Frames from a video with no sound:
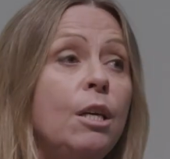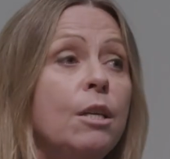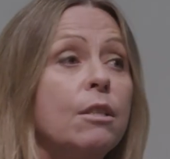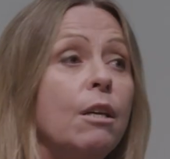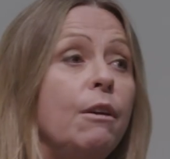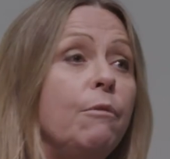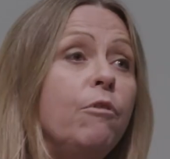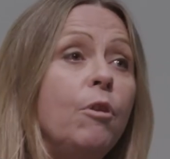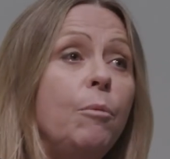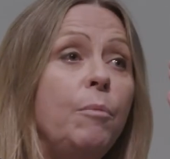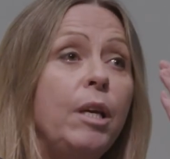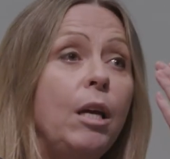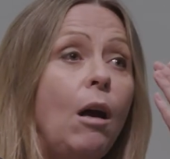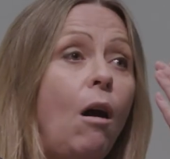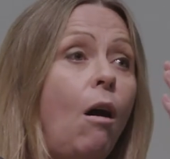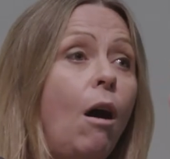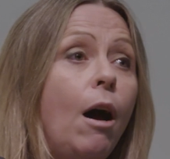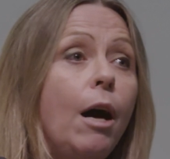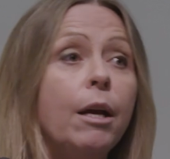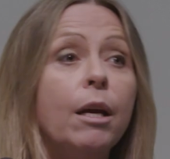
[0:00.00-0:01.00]
So from the
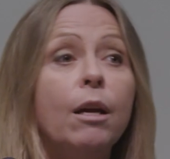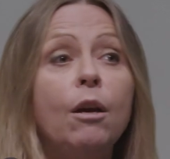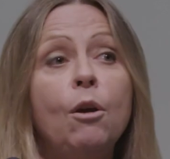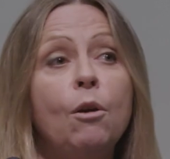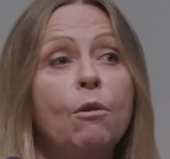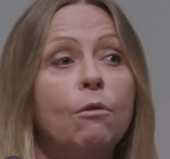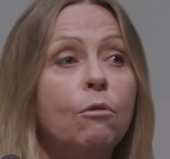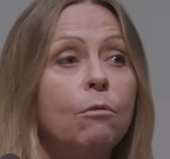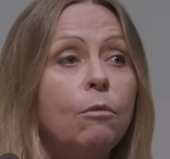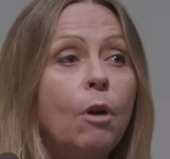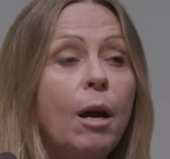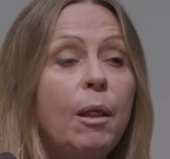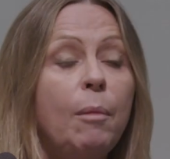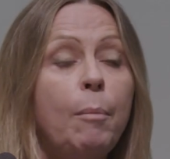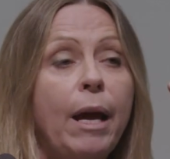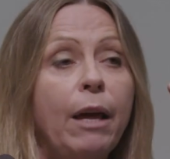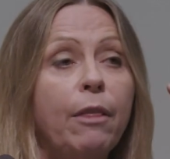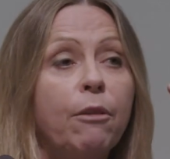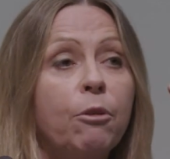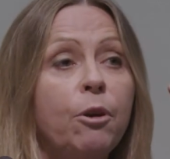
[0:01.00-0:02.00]
eye right
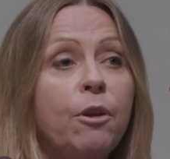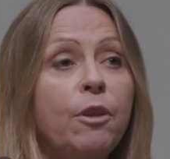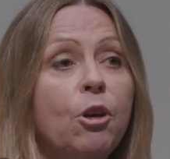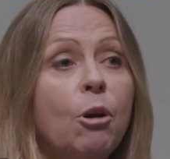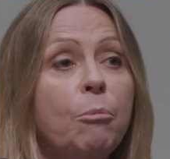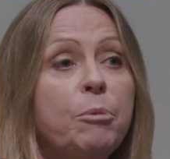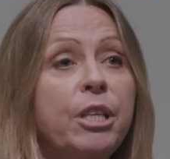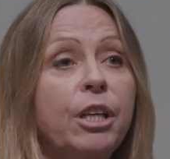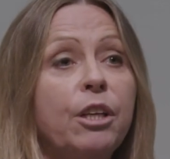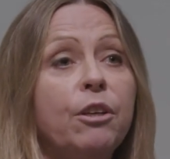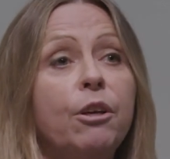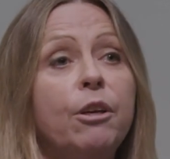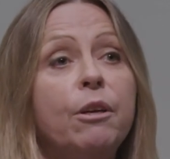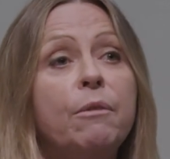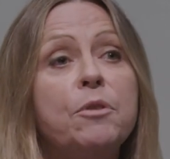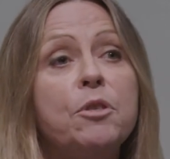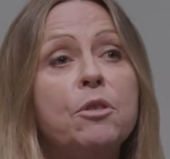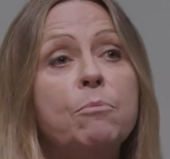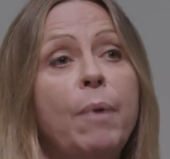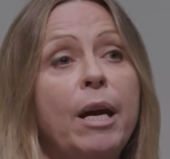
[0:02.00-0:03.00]
back through the optic
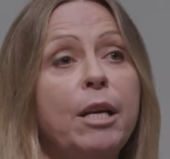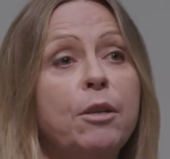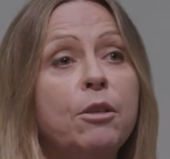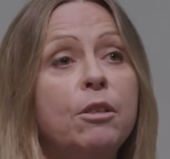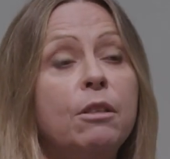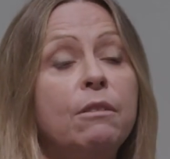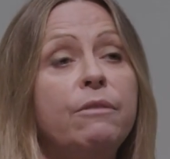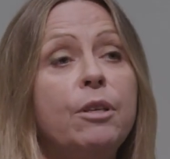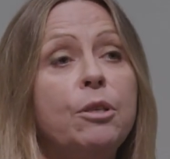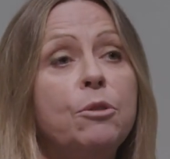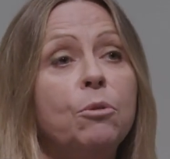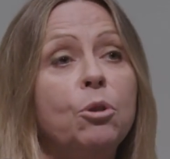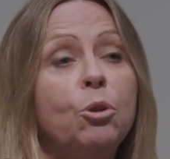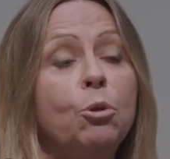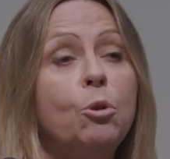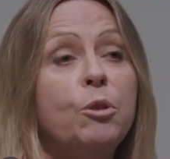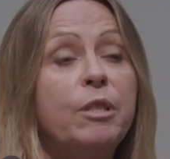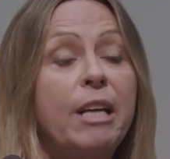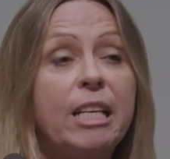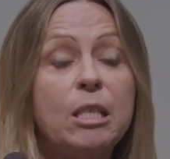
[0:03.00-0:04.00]
nerves, back to the visual
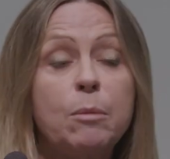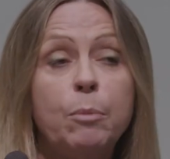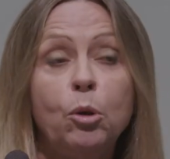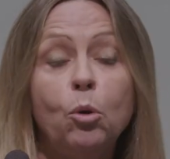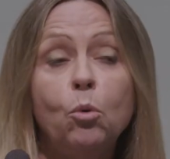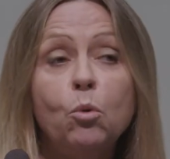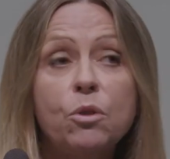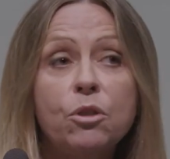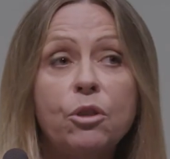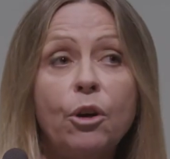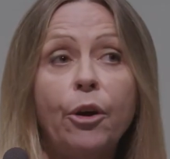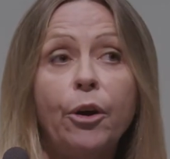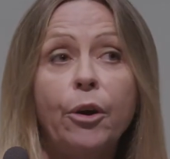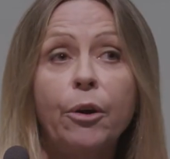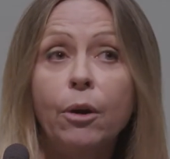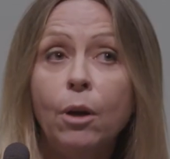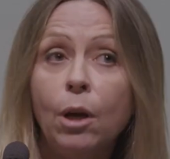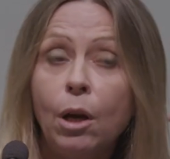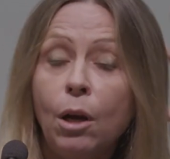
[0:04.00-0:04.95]
cortex, but also